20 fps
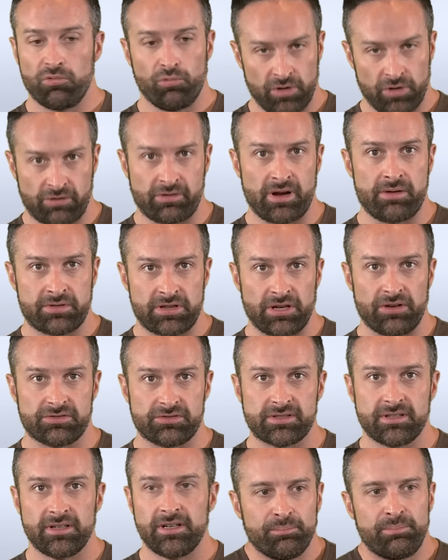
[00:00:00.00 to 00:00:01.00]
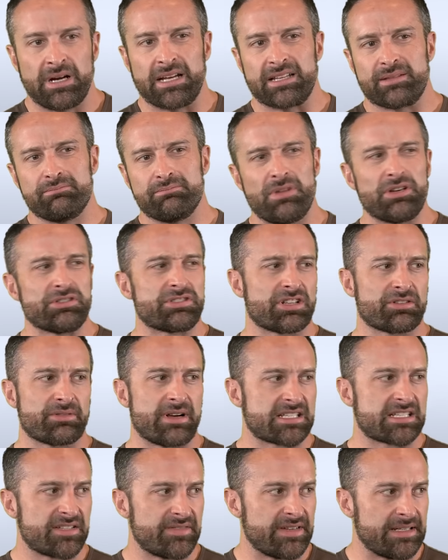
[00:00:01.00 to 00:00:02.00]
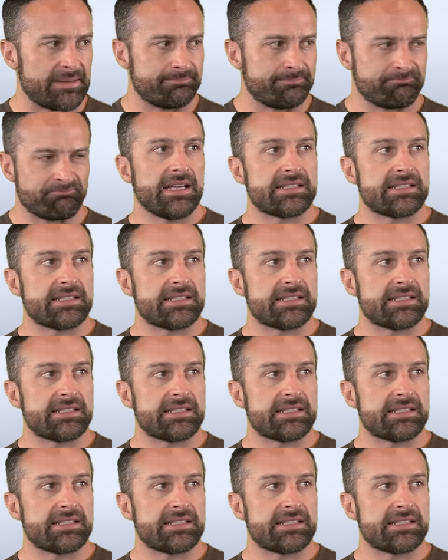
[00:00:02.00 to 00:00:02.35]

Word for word: Would agree with those. But most of the rest of it,